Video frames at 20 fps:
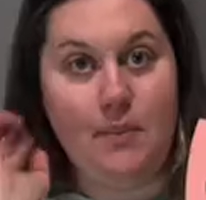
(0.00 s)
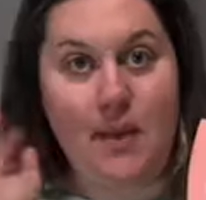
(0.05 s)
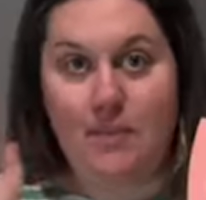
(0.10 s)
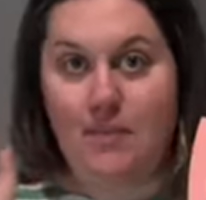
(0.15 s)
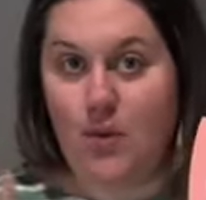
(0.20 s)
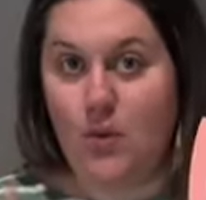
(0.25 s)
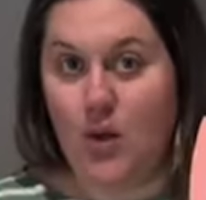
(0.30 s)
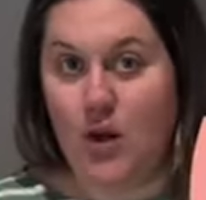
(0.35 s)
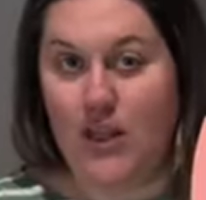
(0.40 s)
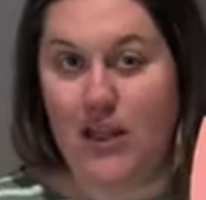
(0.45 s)

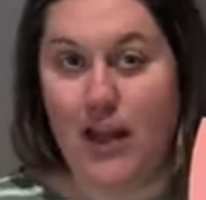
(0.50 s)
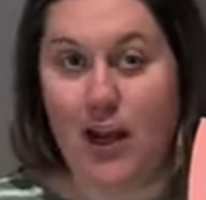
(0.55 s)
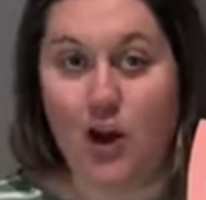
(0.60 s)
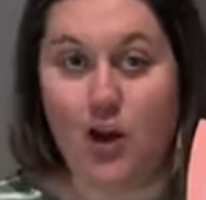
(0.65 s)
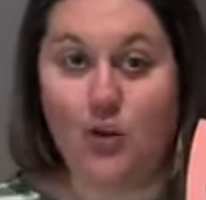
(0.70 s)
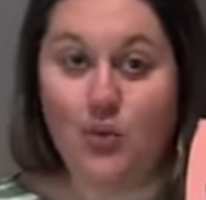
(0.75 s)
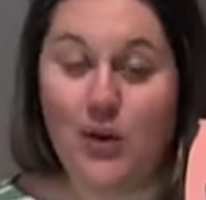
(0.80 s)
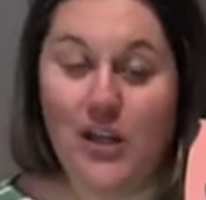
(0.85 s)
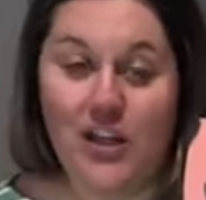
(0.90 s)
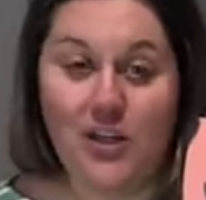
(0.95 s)
maybe one like on
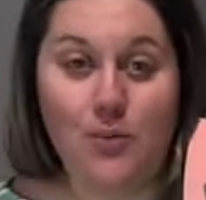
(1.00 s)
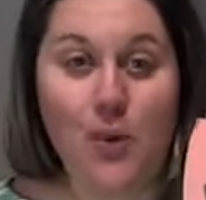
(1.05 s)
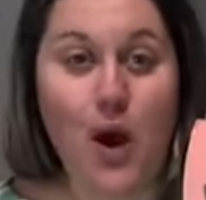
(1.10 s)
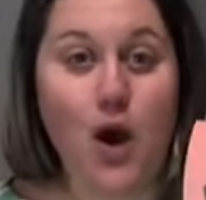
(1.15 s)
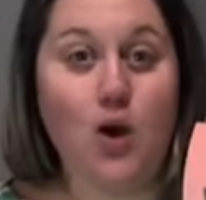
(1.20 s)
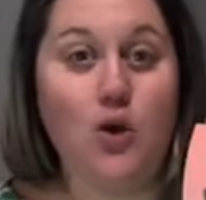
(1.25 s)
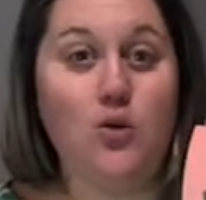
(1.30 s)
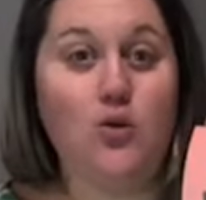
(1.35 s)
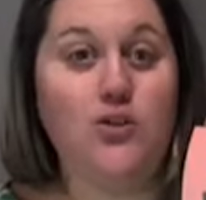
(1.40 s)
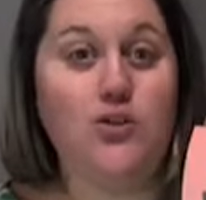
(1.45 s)
a wreath
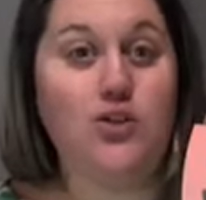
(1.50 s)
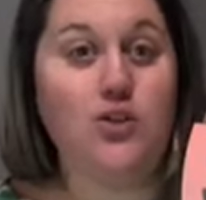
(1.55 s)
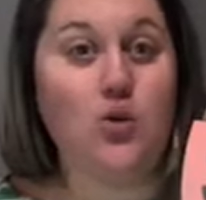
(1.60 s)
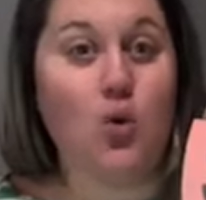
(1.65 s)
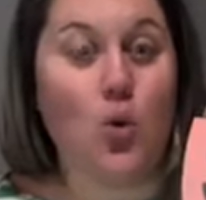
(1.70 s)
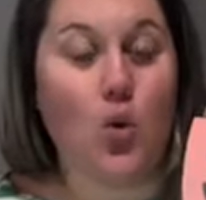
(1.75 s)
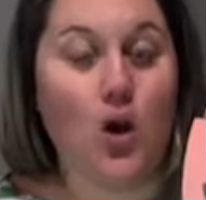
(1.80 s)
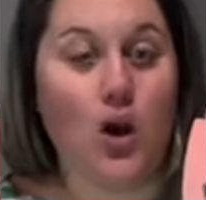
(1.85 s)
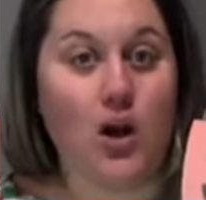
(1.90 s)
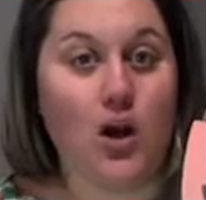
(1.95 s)
post
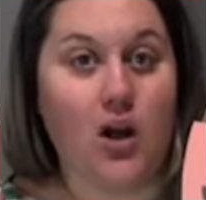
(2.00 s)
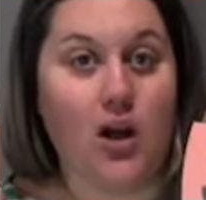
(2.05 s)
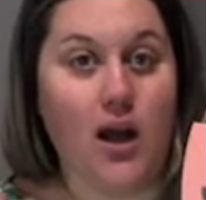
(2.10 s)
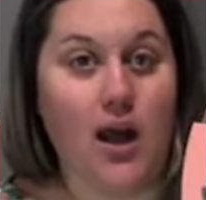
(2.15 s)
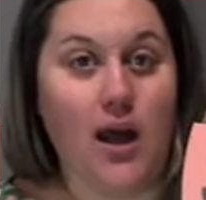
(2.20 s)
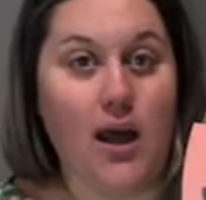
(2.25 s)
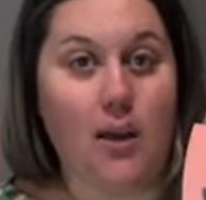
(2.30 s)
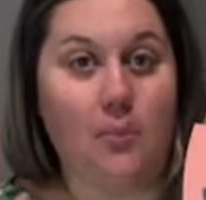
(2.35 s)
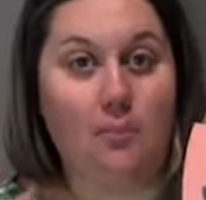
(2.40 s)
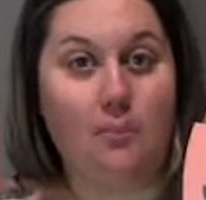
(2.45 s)
or
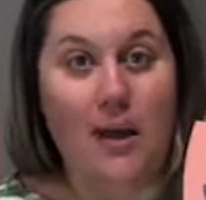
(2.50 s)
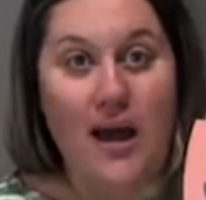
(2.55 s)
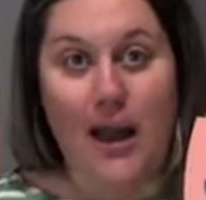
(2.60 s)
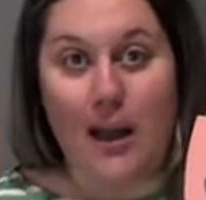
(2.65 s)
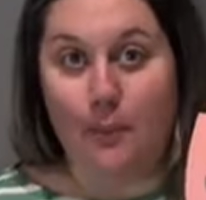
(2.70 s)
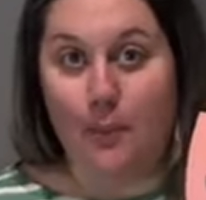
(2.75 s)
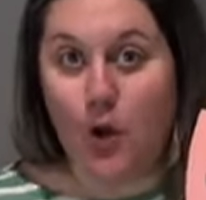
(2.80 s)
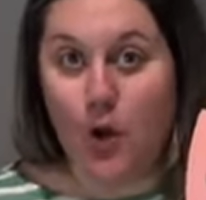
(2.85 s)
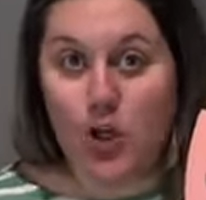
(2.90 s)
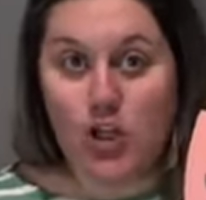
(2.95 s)
by
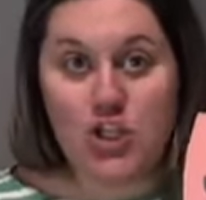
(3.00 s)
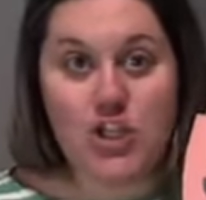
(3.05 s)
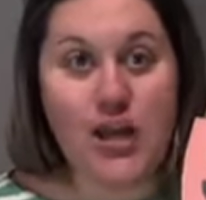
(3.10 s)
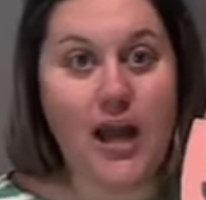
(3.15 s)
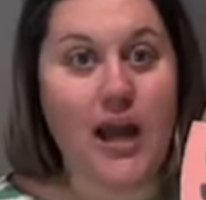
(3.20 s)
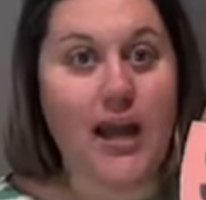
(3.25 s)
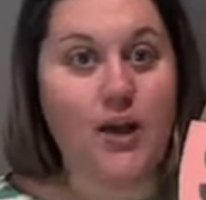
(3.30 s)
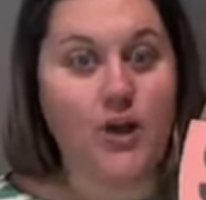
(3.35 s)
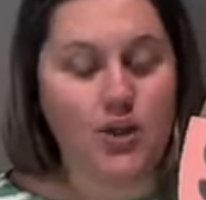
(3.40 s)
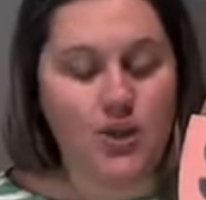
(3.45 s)
a porch
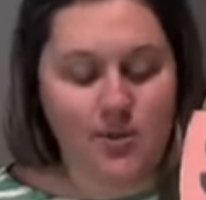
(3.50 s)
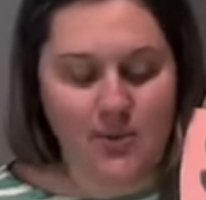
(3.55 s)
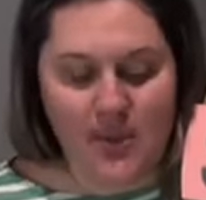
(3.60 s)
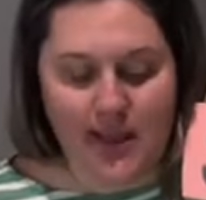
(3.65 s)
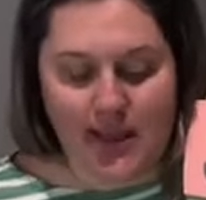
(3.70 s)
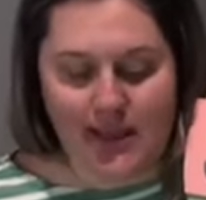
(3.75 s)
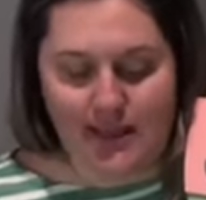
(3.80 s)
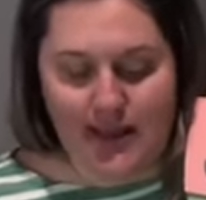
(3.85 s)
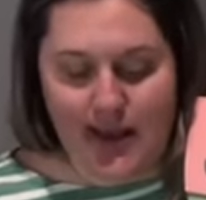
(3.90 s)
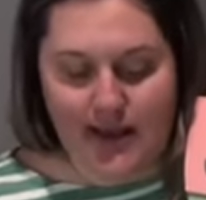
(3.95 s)
sign or something
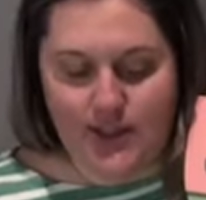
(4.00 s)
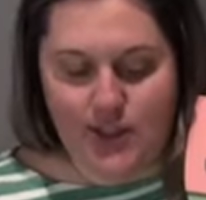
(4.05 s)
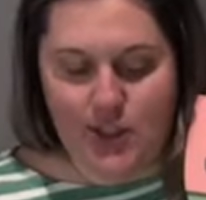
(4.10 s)
like that.